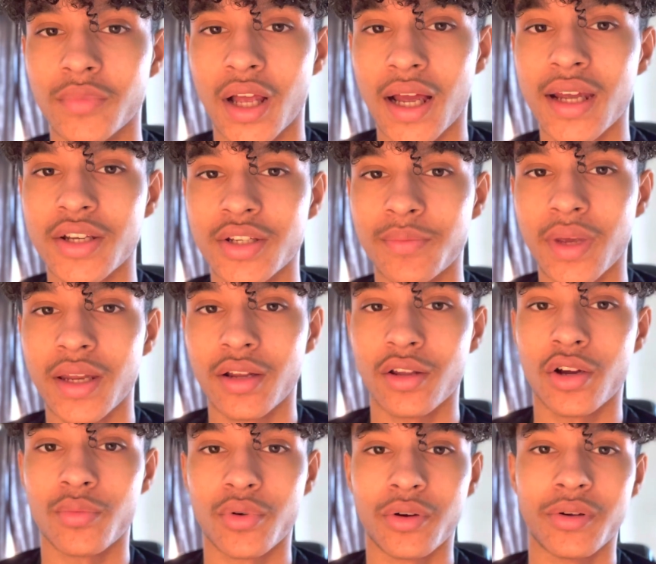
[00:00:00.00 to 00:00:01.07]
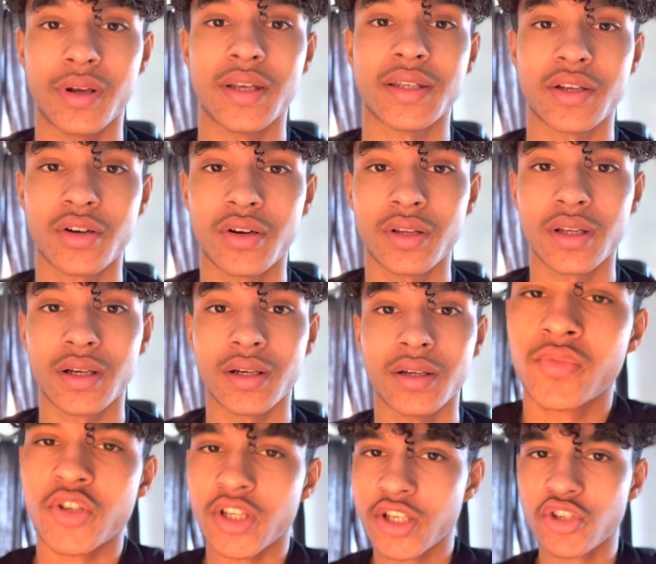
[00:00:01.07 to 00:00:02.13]
I actually made a lot of progress, I can't lie.
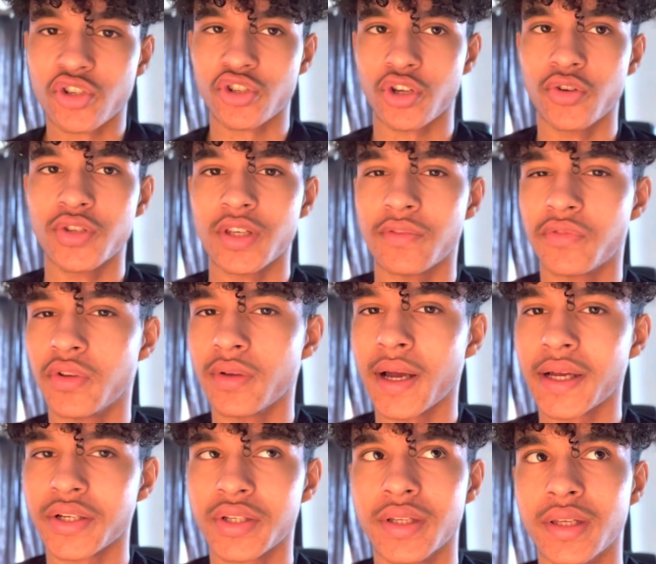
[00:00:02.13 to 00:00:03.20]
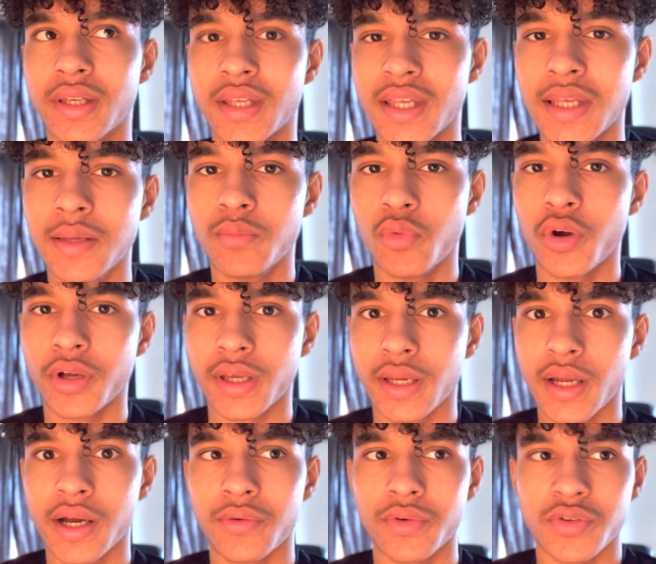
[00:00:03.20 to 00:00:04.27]
So this just shows you if you actually keep working
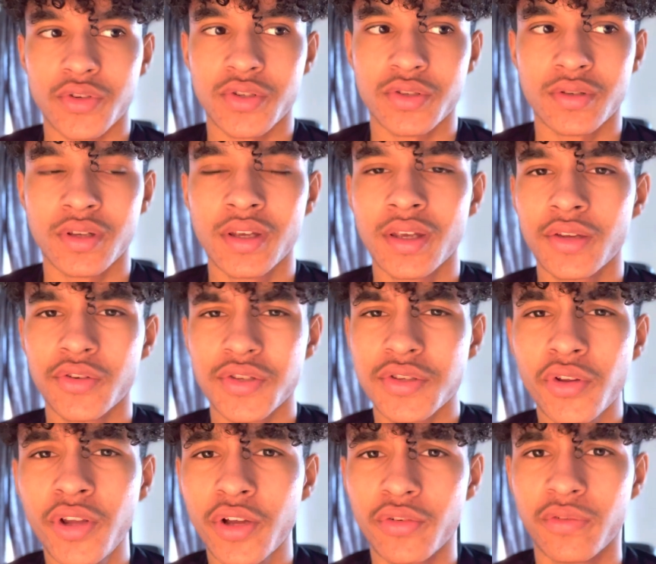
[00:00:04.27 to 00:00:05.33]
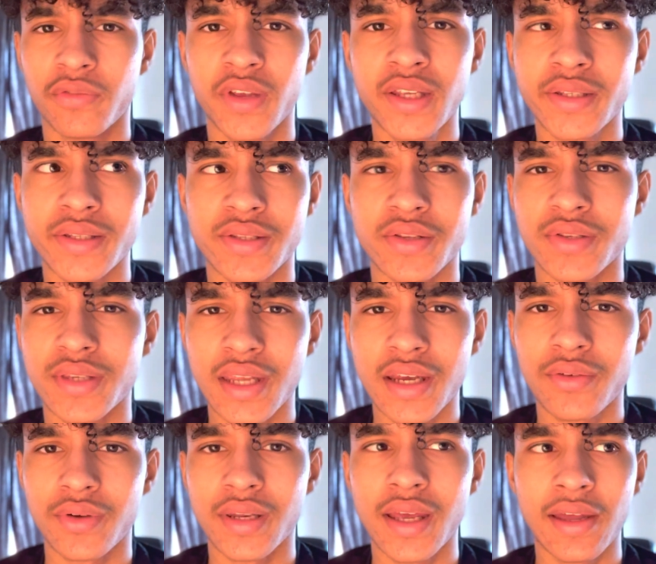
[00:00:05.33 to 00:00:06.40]
out and just do little things just
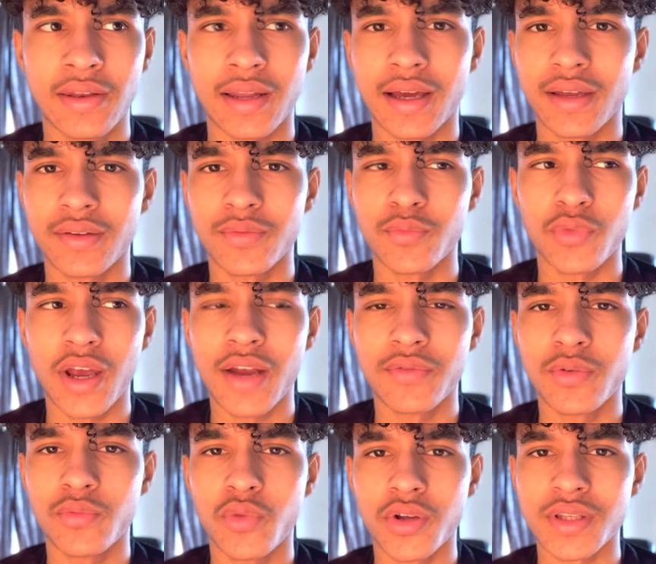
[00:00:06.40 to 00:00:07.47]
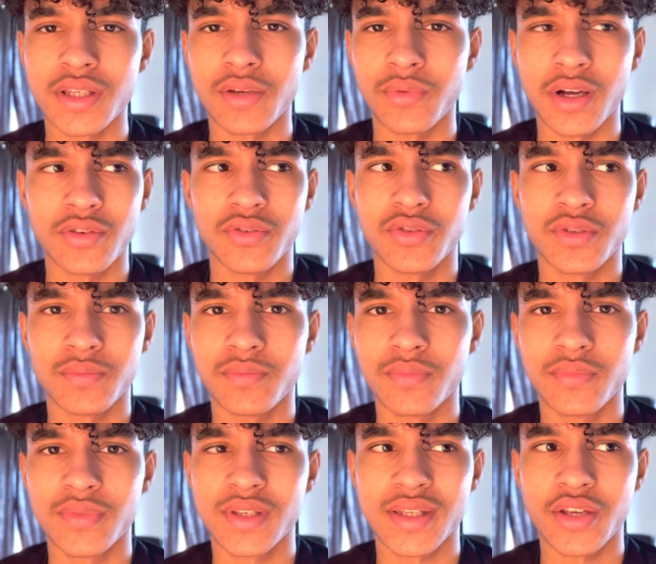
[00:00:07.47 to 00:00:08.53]
there and then, like every once in a while do some
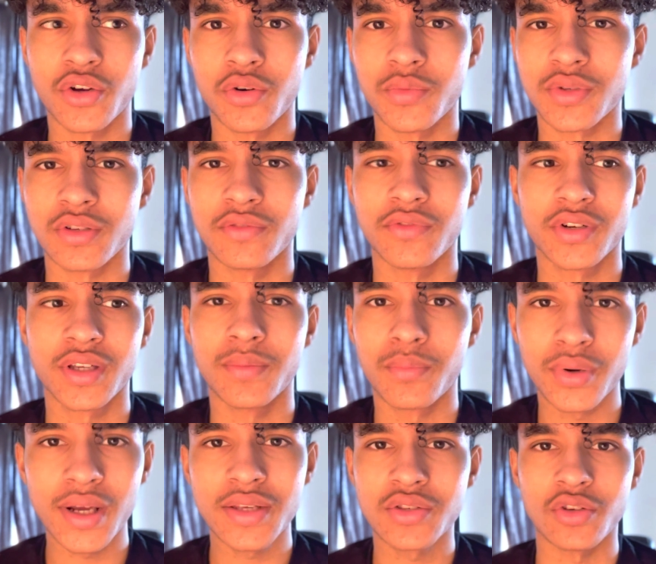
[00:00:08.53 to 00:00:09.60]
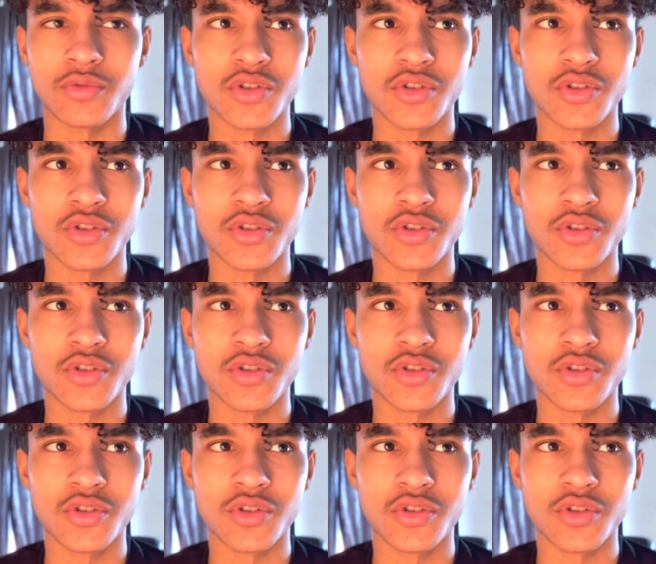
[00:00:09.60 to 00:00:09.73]
sit-ups or fucking press-ups.